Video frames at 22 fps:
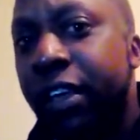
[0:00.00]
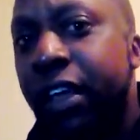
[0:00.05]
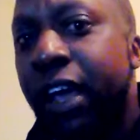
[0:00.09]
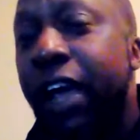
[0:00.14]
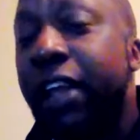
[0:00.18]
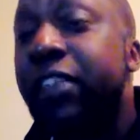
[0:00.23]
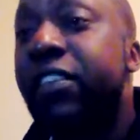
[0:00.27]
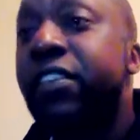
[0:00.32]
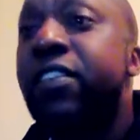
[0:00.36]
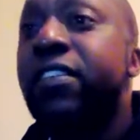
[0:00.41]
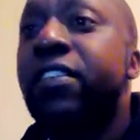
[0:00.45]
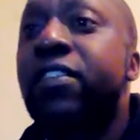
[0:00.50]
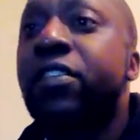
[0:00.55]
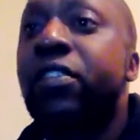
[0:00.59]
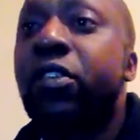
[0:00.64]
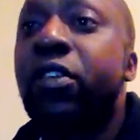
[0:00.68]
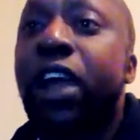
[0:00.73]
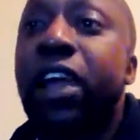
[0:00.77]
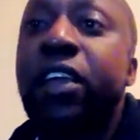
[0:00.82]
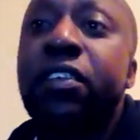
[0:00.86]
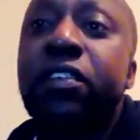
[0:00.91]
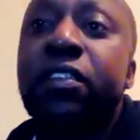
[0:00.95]
And Jesus
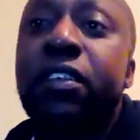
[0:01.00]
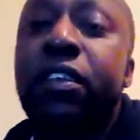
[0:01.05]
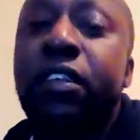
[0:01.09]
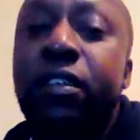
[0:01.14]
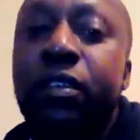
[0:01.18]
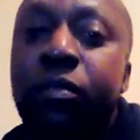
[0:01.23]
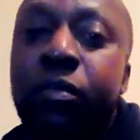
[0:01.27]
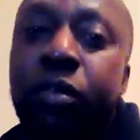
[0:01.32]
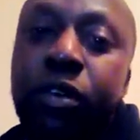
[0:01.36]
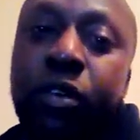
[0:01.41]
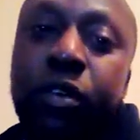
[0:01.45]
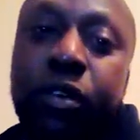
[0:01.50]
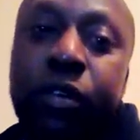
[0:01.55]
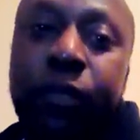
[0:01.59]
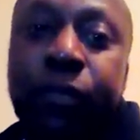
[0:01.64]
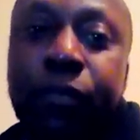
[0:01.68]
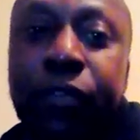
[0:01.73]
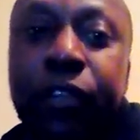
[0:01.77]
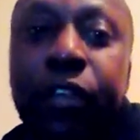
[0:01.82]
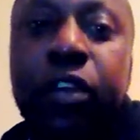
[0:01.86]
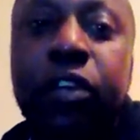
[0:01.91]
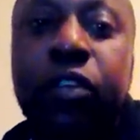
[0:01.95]
Christ,
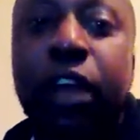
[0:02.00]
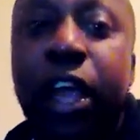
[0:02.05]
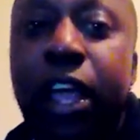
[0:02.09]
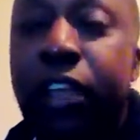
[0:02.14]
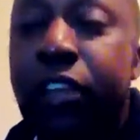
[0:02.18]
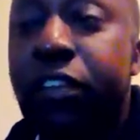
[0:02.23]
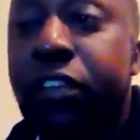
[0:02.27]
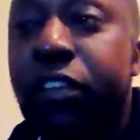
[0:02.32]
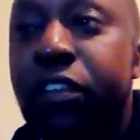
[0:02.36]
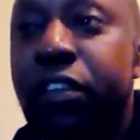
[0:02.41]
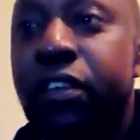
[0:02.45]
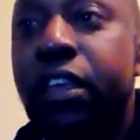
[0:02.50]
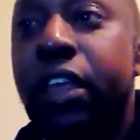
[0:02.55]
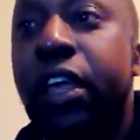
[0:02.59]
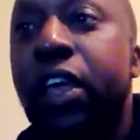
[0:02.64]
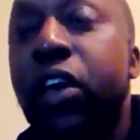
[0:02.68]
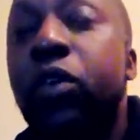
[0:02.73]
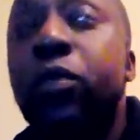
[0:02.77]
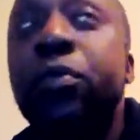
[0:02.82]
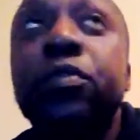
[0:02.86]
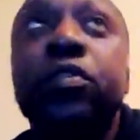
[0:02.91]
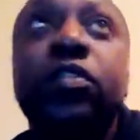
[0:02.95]
Christ
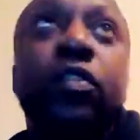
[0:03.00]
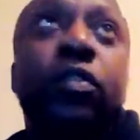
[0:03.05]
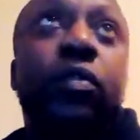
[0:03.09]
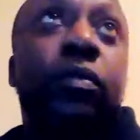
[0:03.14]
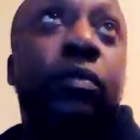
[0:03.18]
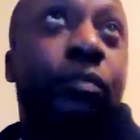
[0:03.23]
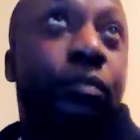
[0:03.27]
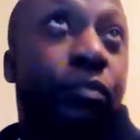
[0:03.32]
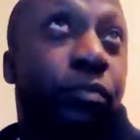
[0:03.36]
helps you